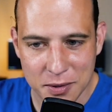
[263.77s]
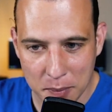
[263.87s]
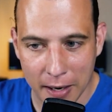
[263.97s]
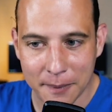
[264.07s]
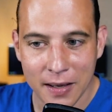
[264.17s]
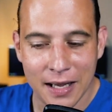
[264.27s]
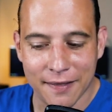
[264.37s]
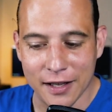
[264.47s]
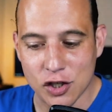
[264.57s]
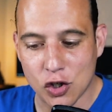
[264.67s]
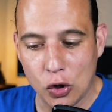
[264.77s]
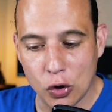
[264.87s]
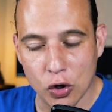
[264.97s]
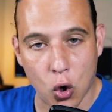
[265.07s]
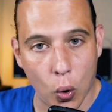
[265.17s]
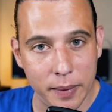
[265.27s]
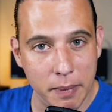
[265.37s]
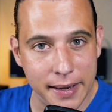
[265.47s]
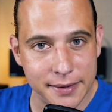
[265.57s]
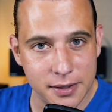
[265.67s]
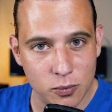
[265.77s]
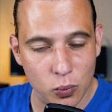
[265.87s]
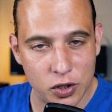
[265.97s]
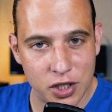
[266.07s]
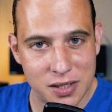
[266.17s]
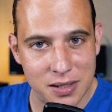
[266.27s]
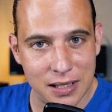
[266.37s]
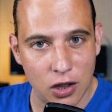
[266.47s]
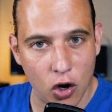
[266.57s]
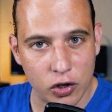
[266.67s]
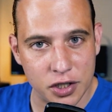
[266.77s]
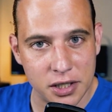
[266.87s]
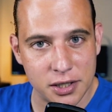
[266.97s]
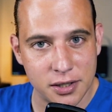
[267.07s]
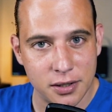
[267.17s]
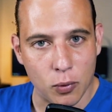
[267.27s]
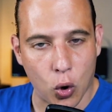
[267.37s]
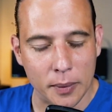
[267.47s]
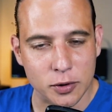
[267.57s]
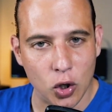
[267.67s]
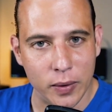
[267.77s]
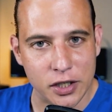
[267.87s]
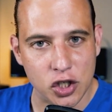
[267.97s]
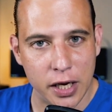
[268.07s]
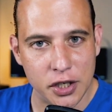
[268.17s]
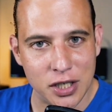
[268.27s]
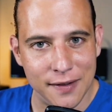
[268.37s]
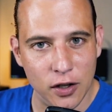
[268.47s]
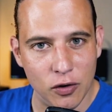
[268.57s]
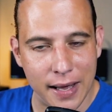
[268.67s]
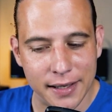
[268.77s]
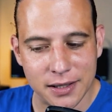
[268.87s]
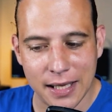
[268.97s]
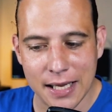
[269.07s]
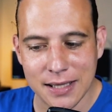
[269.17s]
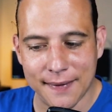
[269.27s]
But they sued Coinbase, which is the largest crypto exchange in the United States.